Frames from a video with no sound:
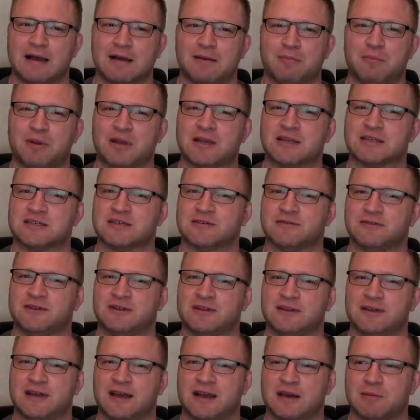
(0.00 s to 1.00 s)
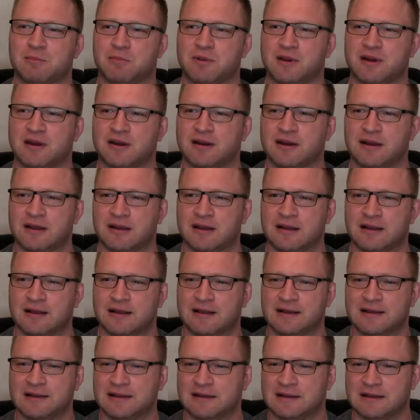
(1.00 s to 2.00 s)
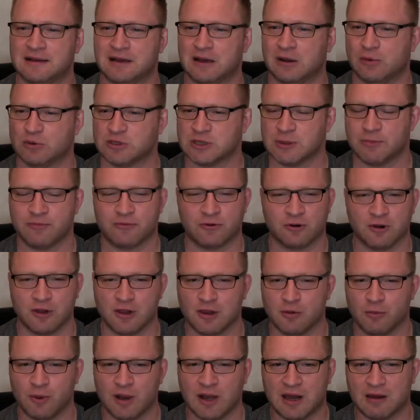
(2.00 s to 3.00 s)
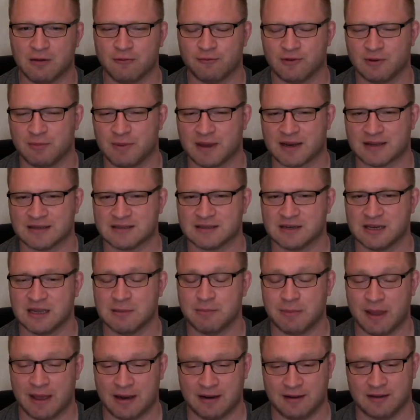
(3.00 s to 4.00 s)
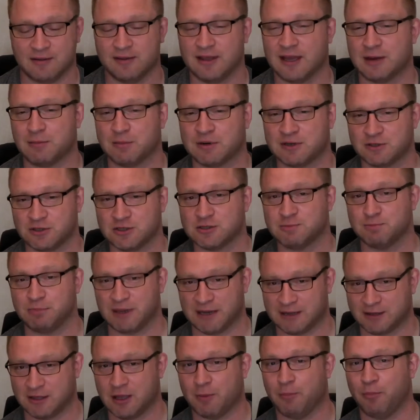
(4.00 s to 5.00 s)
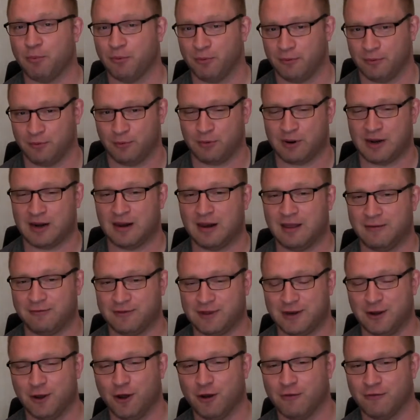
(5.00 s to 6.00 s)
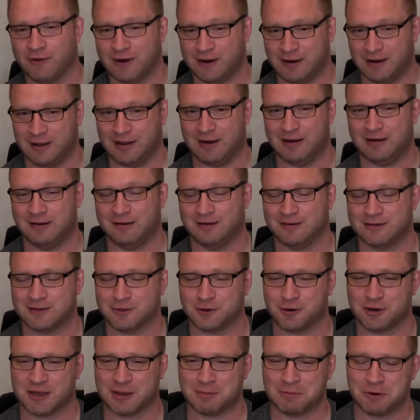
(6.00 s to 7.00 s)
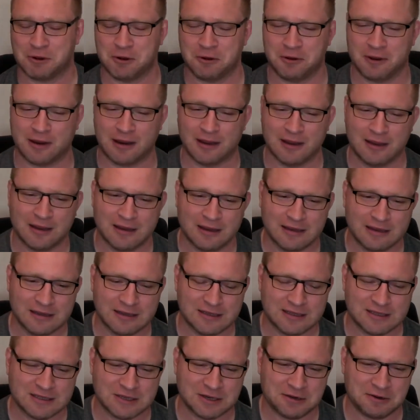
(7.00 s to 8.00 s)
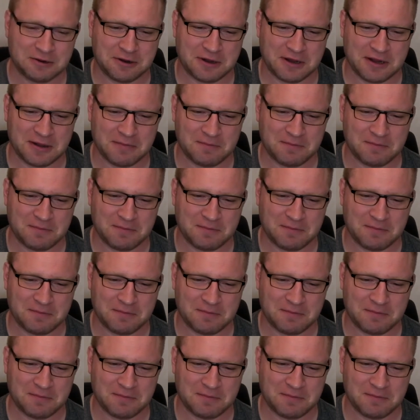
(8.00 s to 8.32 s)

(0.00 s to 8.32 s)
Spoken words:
because of the nightmare. I was up for a little while, fell back asleep, and the nightmare just picked up where I'd left it off and kept going. So